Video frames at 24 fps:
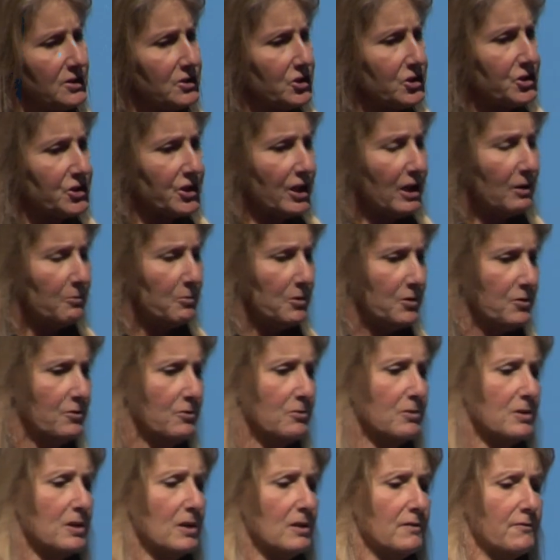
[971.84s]
to share with
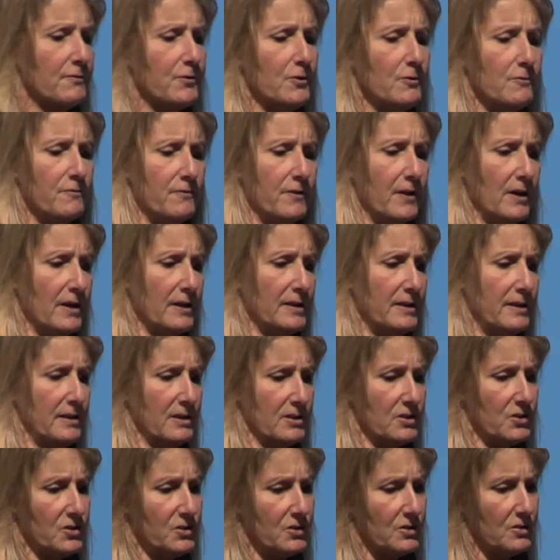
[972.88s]
you a few
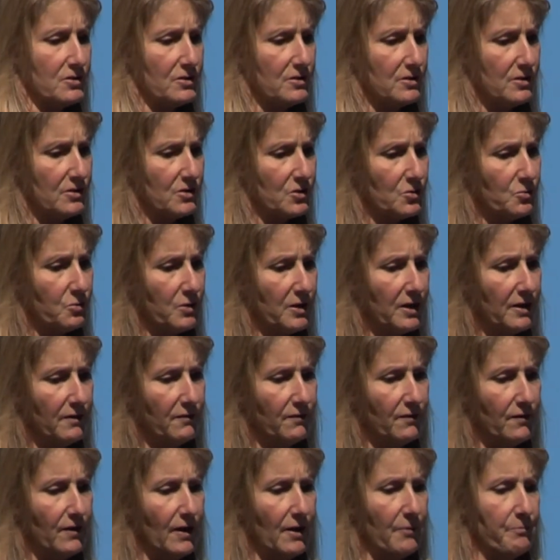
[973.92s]
findings that we've
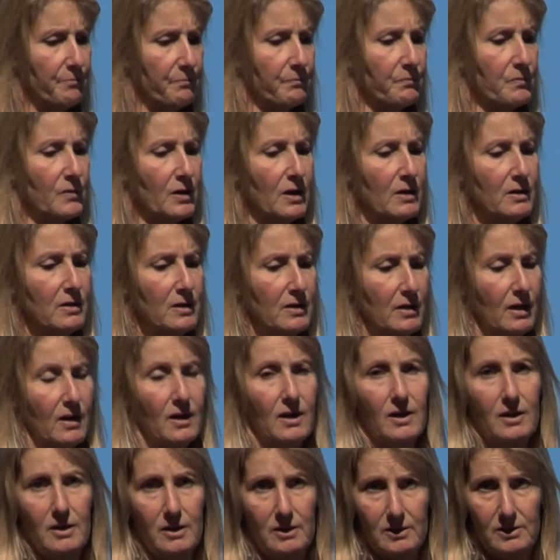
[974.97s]

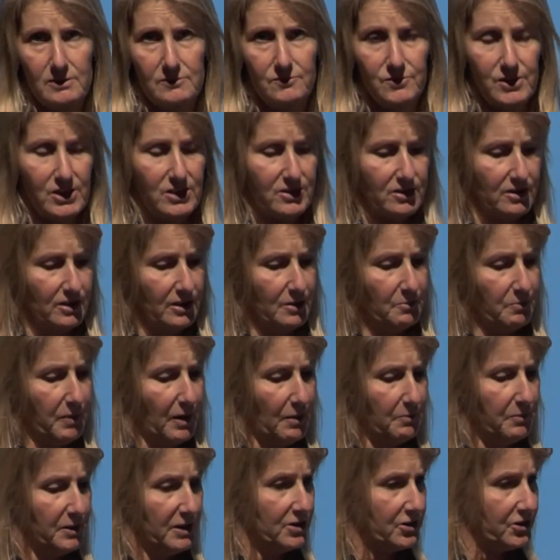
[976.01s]
recently
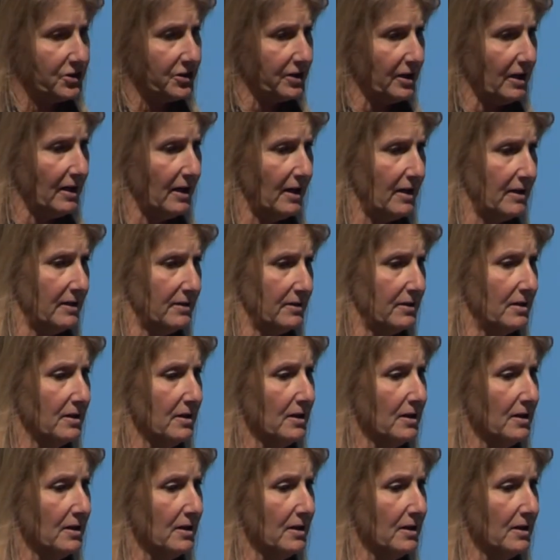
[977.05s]
published, and